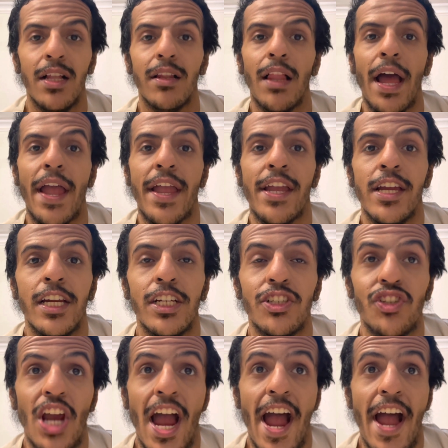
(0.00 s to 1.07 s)
Like
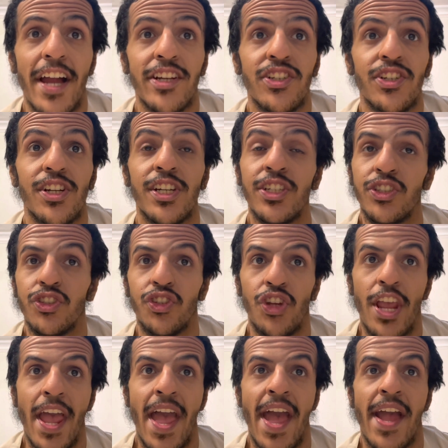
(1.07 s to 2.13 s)
Josh and
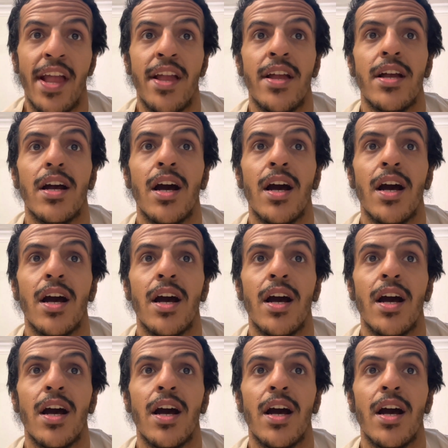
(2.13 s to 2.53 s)
Jack,